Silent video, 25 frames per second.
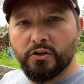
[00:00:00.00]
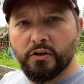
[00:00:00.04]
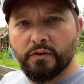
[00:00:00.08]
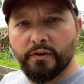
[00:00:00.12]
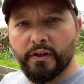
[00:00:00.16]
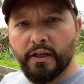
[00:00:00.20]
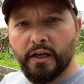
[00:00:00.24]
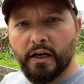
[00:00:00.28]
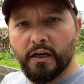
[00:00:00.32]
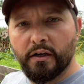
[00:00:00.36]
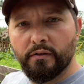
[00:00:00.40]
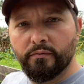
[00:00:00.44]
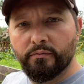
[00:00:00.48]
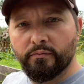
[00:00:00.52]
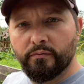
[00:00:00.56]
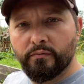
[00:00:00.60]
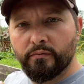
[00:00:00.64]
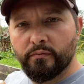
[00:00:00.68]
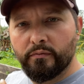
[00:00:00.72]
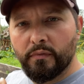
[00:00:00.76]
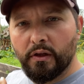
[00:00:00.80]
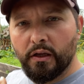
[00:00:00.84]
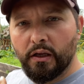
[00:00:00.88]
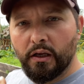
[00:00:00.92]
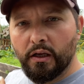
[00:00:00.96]
over there,
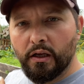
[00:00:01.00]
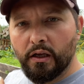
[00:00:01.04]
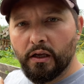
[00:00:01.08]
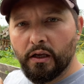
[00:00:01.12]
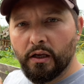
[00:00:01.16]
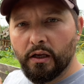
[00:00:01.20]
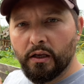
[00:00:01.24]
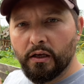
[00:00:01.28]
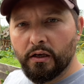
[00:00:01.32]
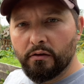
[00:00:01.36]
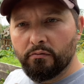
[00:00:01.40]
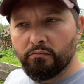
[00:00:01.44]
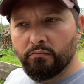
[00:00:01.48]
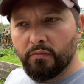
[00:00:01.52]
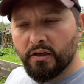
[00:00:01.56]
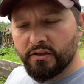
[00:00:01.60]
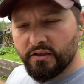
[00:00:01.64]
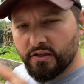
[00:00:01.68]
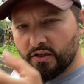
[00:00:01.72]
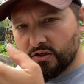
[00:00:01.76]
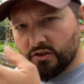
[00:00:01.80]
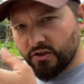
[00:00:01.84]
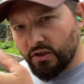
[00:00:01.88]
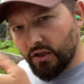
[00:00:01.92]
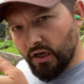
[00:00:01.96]
and as
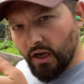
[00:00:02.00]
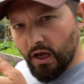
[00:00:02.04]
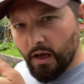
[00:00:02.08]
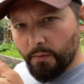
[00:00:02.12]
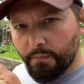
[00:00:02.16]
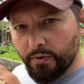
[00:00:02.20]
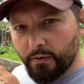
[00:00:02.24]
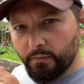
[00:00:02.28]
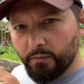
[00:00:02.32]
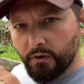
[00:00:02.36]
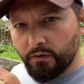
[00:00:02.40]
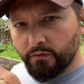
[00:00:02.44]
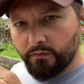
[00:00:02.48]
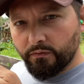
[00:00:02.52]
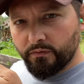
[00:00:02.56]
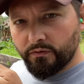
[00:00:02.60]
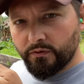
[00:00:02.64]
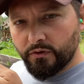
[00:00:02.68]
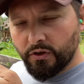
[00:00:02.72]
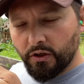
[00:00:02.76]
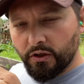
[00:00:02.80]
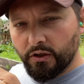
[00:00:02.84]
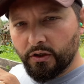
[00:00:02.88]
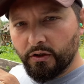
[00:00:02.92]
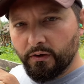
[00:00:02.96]
I stood up and moved,
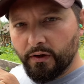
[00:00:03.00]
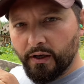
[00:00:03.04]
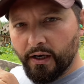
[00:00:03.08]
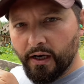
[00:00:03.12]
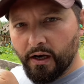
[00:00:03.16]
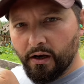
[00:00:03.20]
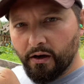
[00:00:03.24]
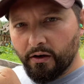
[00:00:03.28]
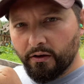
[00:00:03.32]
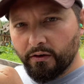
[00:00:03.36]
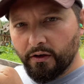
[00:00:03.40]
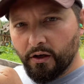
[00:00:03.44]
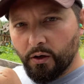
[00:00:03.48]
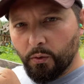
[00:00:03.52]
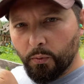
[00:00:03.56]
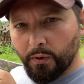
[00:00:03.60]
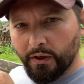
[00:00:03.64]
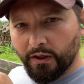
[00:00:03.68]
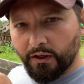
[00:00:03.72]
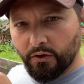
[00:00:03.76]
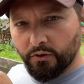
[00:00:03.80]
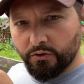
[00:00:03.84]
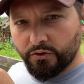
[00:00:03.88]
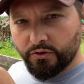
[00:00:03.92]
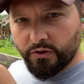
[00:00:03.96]
turned around, a
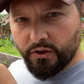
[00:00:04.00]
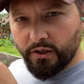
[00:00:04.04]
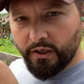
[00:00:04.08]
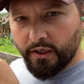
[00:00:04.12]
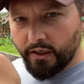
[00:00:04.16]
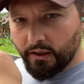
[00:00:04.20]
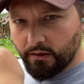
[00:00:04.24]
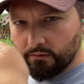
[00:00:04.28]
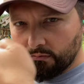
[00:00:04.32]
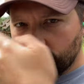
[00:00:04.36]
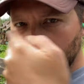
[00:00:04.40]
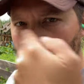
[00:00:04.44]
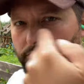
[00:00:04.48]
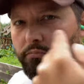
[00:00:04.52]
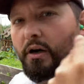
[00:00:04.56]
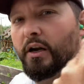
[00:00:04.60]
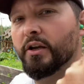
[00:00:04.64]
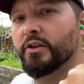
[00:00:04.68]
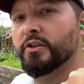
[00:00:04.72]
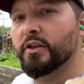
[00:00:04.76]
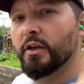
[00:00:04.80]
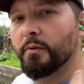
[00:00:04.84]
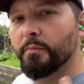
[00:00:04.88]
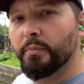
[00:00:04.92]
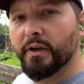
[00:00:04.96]
willow tree
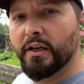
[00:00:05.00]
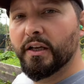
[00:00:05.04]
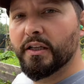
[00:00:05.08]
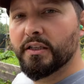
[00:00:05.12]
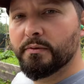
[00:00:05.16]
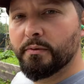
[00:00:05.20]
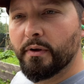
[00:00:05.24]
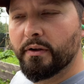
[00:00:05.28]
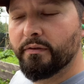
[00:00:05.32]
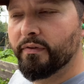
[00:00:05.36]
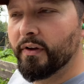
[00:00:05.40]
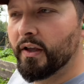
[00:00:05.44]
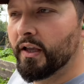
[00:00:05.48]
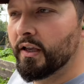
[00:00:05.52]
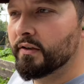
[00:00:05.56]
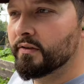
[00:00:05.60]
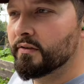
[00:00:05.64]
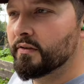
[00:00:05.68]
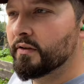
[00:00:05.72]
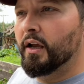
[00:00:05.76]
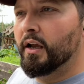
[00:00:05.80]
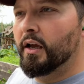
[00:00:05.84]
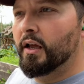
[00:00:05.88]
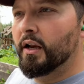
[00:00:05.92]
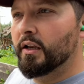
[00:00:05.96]
brushed up against my
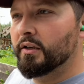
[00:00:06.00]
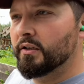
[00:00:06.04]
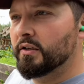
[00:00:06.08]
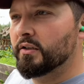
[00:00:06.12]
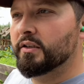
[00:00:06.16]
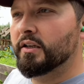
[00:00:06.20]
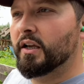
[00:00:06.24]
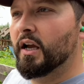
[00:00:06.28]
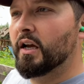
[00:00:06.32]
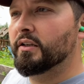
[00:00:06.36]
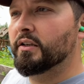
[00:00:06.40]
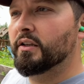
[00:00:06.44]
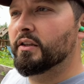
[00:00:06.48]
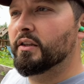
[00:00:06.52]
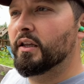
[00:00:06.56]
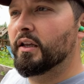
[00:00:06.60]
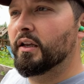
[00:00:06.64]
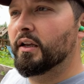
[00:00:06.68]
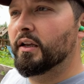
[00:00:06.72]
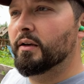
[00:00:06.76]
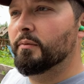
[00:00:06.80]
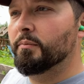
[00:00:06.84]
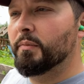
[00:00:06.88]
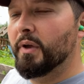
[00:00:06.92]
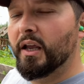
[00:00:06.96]
face. And I just got to
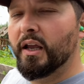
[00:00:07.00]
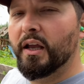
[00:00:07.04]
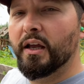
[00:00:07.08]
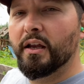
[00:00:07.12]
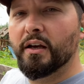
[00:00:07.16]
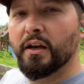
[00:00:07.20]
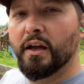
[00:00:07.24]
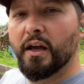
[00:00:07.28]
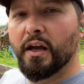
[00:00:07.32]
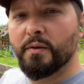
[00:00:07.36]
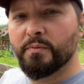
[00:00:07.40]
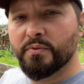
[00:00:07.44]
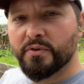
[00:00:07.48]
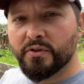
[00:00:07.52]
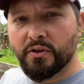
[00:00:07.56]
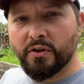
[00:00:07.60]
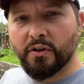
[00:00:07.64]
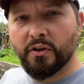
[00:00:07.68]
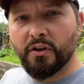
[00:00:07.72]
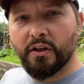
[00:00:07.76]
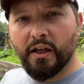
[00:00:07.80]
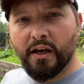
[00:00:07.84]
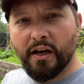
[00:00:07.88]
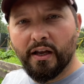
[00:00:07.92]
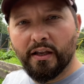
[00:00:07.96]
thinking, man, I'm so
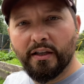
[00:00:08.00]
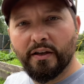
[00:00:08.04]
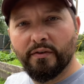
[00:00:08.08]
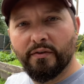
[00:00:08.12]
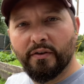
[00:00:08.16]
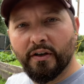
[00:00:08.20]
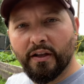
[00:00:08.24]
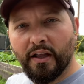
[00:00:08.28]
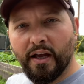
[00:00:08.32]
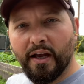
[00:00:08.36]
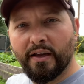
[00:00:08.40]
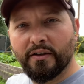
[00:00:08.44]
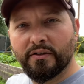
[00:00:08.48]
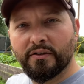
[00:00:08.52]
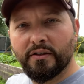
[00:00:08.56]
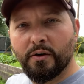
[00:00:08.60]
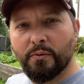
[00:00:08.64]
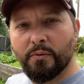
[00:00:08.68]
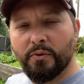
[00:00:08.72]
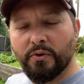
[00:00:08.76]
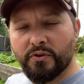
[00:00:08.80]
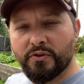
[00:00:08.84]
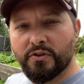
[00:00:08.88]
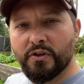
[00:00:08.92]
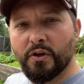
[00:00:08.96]
glad I live in Alaska
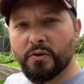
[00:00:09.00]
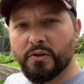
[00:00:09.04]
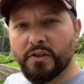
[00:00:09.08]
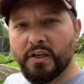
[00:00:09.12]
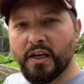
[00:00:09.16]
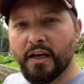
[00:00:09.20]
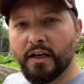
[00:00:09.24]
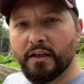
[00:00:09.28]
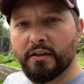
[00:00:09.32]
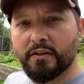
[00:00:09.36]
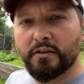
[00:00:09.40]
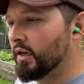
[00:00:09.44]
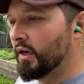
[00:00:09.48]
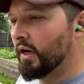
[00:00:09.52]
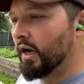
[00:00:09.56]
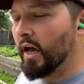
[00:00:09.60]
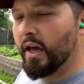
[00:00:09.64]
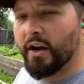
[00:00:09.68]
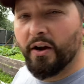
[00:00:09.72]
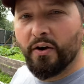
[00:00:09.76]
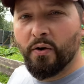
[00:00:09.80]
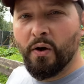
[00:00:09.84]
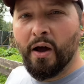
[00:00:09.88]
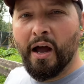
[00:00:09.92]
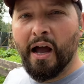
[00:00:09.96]
where there's no ticks. I
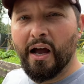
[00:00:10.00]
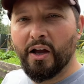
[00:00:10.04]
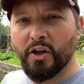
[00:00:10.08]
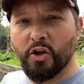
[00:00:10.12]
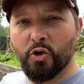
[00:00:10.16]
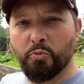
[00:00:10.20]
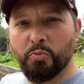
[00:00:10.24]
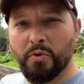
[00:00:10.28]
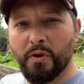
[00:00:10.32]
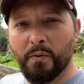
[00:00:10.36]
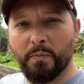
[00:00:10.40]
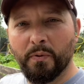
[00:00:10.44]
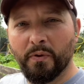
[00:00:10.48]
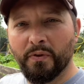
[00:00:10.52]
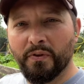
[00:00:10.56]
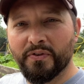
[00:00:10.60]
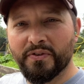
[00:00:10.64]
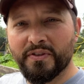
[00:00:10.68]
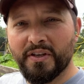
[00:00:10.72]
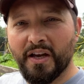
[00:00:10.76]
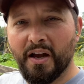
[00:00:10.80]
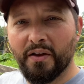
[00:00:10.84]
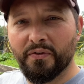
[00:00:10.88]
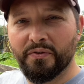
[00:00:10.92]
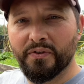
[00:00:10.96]
don't know how you people in the
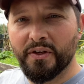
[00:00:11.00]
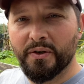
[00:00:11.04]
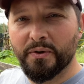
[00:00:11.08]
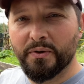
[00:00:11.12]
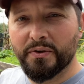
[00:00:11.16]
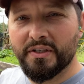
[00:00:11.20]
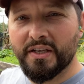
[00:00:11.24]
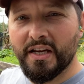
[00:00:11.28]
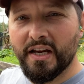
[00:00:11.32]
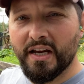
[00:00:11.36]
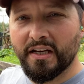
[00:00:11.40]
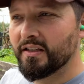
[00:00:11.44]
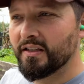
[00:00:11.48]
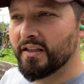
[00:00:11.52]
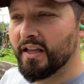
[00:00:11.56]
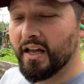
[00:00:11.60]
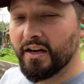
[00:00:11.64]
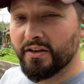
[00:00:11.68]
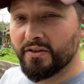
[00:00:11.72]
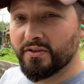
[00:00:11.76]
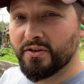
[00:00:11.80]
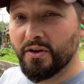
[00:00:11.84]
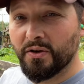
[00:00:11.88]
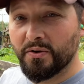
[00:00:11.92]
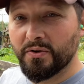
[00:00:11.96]
South deal with ticks. That
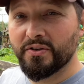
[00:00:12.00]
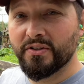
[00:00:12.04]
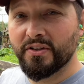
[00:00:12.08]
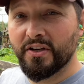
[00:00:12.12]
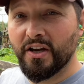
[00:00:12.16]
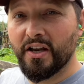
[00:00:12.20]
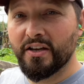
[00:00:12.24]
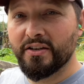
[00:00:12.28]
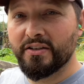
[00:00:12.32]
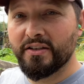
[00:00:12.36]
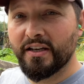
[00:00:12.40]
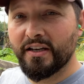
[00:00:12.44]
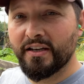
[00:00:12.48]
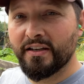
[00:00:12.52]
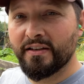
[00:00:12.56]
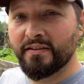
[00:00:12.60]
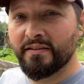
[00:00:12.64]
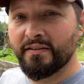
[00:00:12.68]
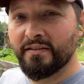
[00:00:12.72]
is so disgusting.